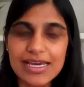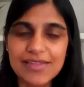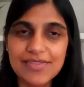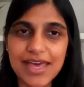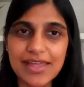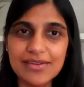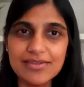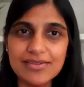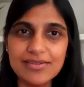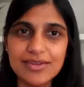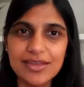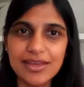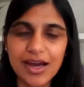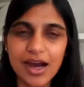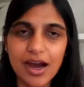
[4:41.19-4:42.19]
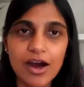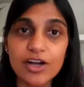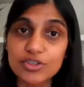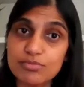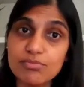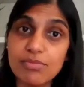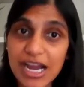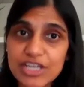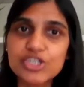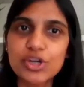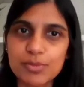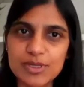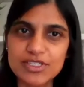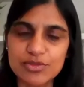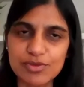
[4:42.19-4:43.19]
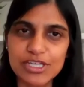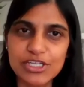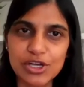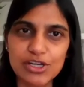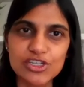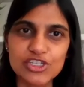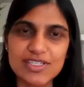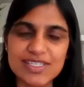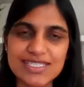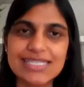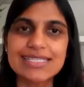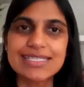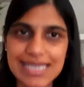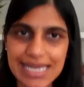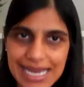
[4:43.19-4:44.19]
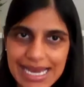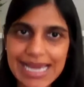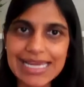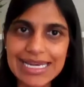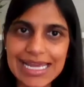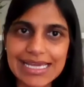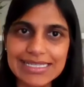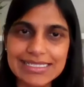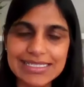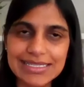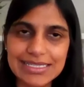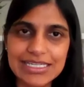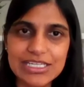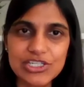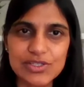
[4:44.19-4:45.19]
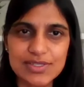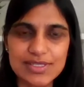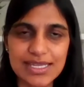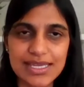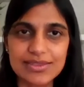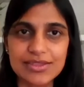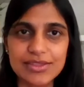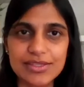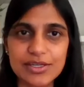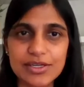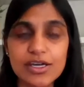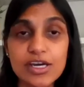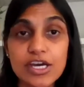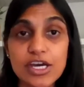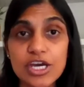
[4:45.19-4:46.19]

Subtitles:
then my job as a radiologist is to highlight the lesions that the